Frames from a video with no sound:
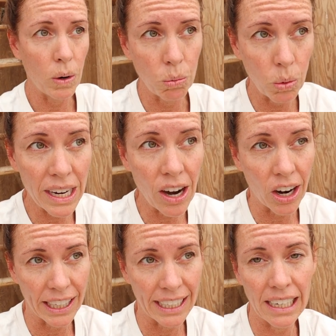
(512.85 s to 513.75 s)
When we
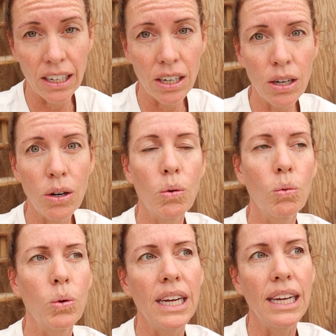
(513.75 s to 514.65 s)
are here,
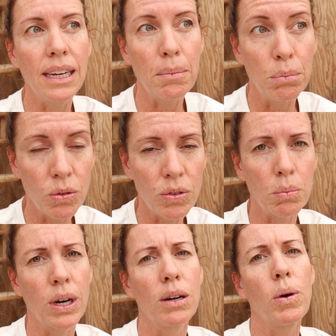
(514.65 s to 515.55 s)
we move
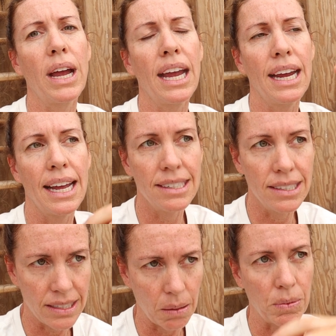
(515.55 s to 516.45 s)
them right away
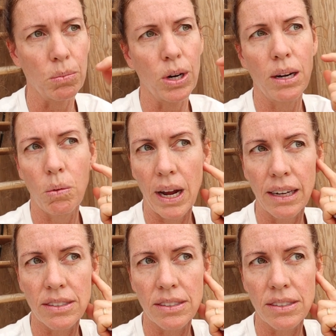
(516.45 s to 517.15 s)
and dip them right away.